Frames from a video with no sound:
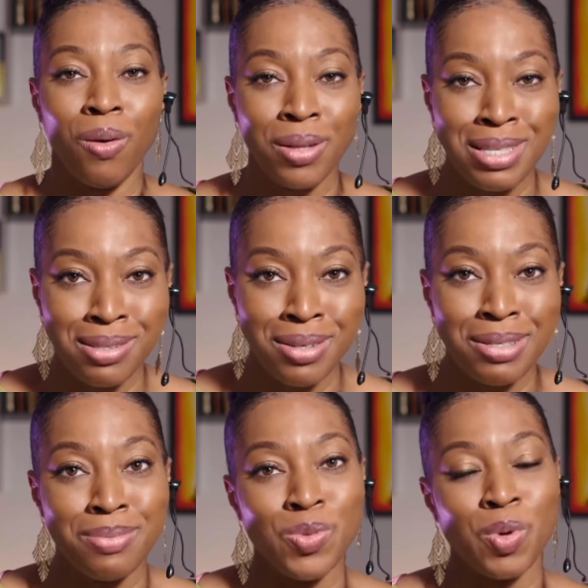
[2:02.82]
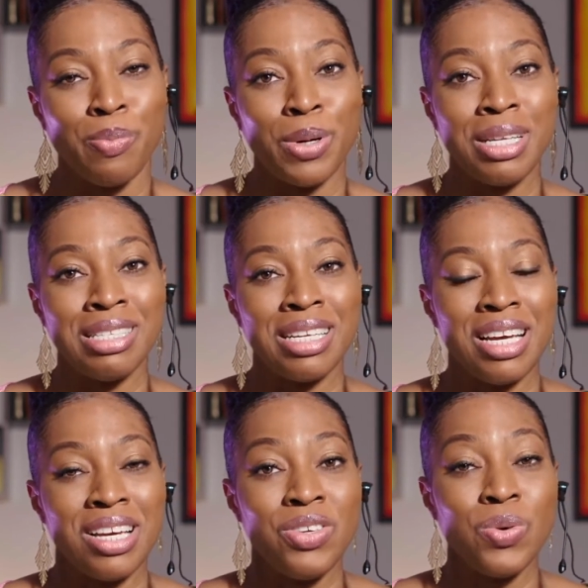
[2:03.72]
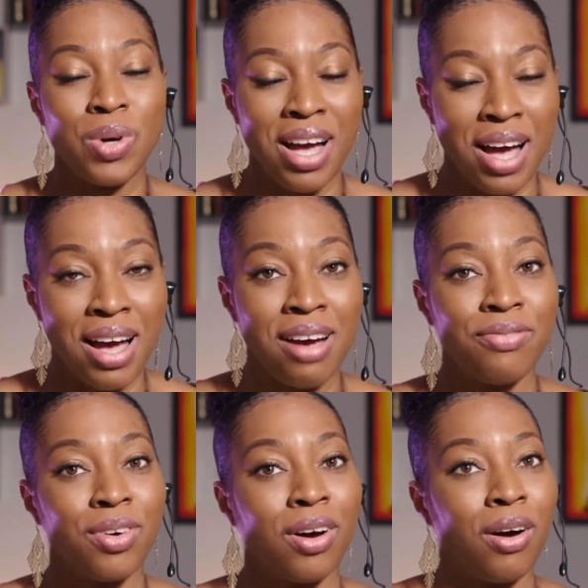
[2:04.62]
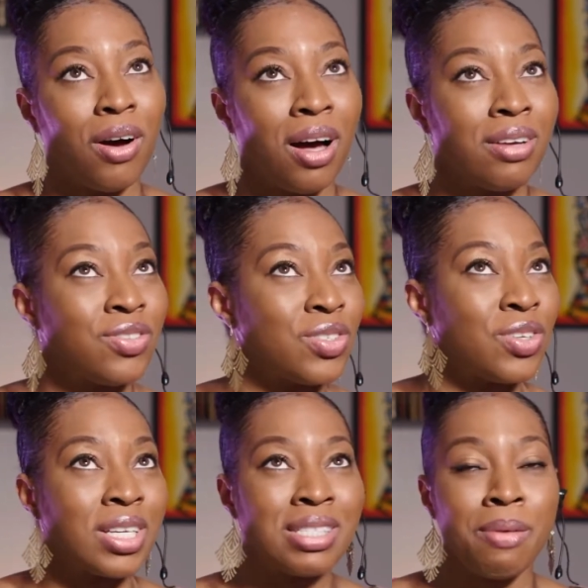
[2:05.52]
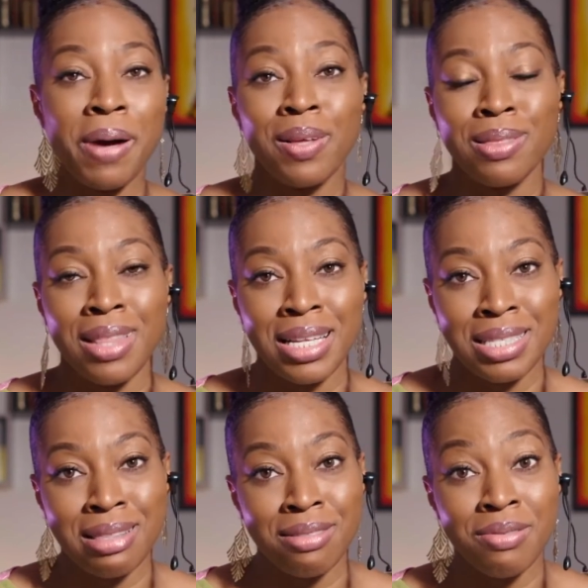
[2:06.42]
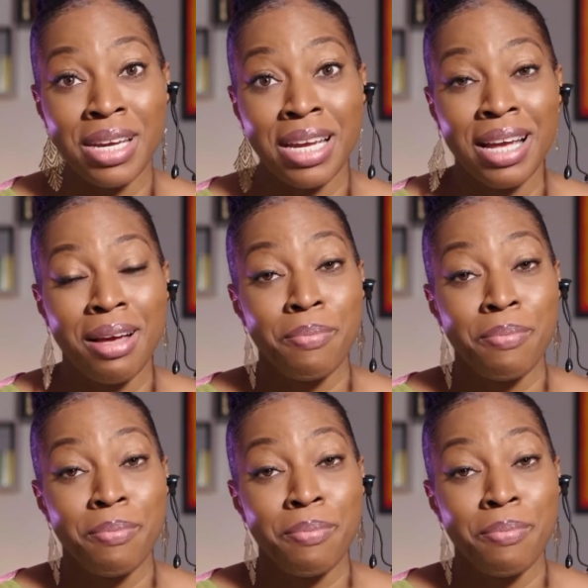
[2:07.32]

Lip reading: all these condoms were burnt, you have just about 33%